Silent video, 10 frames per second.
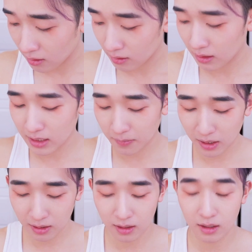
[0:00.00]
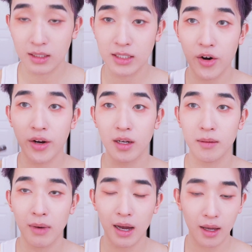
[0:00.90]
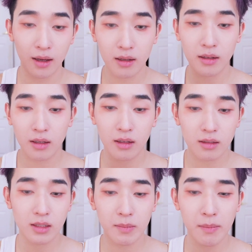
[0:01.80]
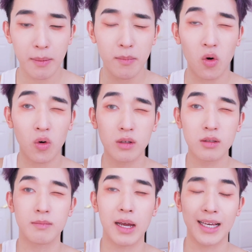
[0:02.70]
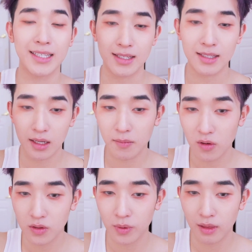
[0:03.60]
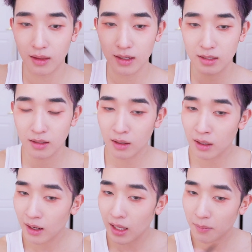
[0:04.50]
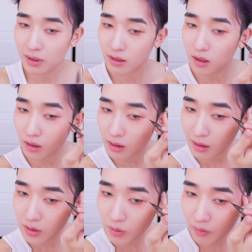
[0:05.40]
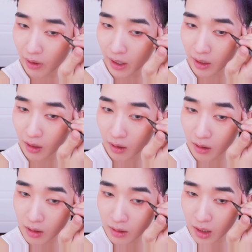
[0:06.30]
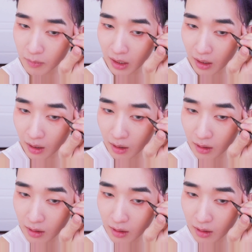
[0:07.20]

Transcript: Next, I'm gonna darken some of my moles, my existing moles with this. I'm gonna darken this one right here on my eye.